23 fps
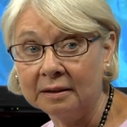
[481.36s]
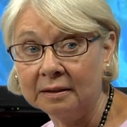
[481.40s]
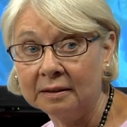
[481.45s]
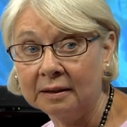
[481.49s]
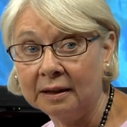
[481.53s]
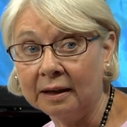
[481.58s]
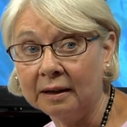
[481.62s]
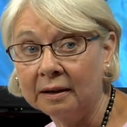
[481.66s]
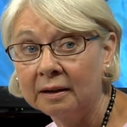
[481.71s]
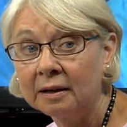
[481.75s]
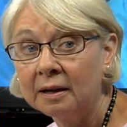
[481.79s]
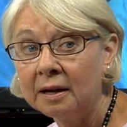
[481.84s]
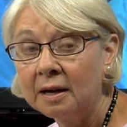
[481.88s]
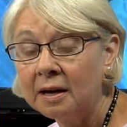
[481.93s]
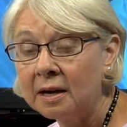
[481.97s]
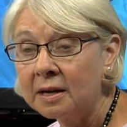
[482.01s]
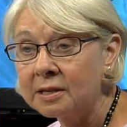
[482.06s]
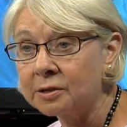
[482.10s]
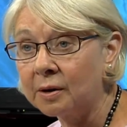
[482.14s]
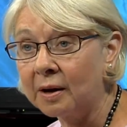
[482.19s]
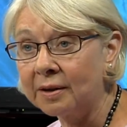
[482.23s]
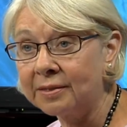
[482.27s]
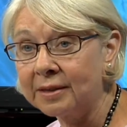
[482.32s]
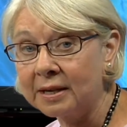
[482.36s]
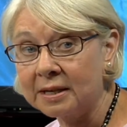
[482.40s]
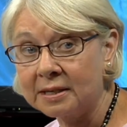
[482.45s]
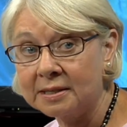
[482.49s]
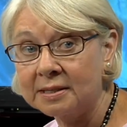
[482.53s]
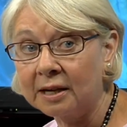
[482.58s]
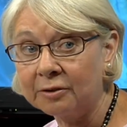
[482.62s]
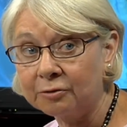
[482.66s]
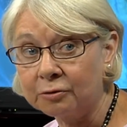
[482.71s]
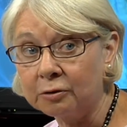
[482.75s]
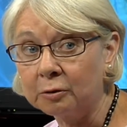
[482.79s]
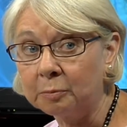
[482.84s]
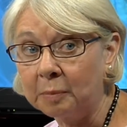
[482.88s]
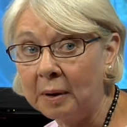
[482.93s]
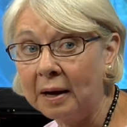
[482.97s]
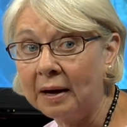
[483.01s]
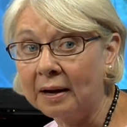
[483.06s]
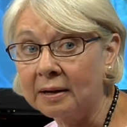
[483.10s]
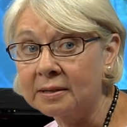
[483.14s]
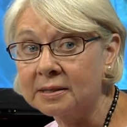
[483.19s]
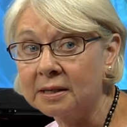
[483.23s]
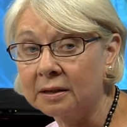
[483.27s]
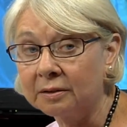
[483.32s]
earlier. So I think central
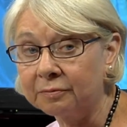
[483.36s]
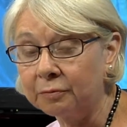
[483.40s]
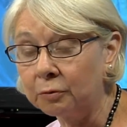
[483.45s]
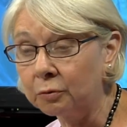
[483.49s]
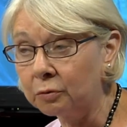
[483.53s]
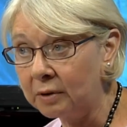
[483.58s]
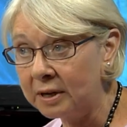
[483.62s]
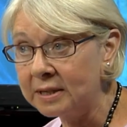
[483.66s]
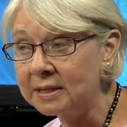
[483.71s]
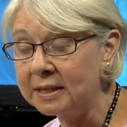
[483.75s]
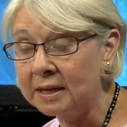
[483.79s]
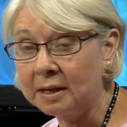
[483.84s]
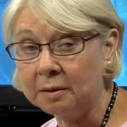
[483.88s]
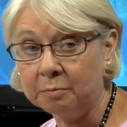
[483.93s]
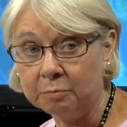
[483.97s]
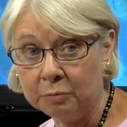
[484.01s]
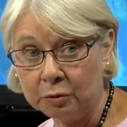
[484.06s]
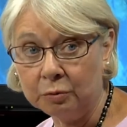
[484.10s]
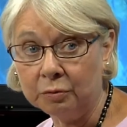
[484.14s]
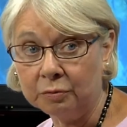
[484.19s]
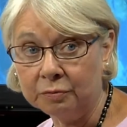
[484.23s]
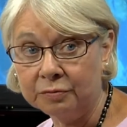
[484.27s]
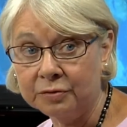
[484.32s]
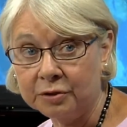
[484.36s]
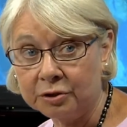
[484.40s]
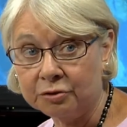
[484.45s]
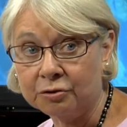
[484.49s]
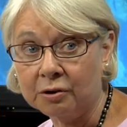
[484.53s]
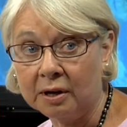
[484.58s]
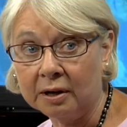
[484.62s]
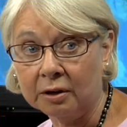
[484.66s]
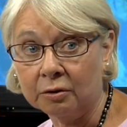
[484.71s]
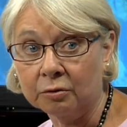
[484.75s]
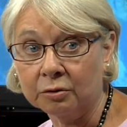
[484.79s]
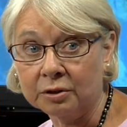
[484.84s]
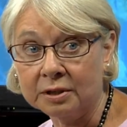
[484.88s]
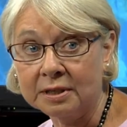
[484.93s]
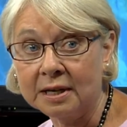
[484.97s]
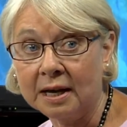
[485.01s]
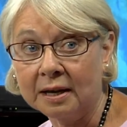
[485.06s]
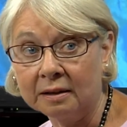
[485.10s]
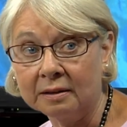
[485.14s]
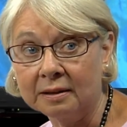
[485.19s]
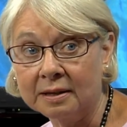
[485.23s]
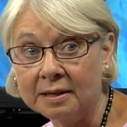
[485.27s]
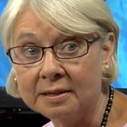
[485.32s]
banks have already moved to try and
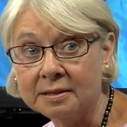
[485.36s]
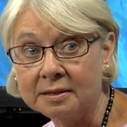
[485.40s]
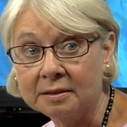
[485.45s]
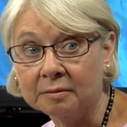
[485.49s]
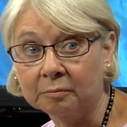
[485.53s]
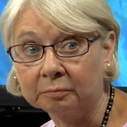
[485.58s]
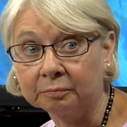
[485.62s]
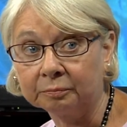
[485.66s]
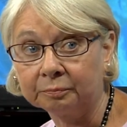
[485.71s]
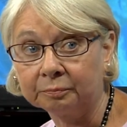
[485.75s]
contain this.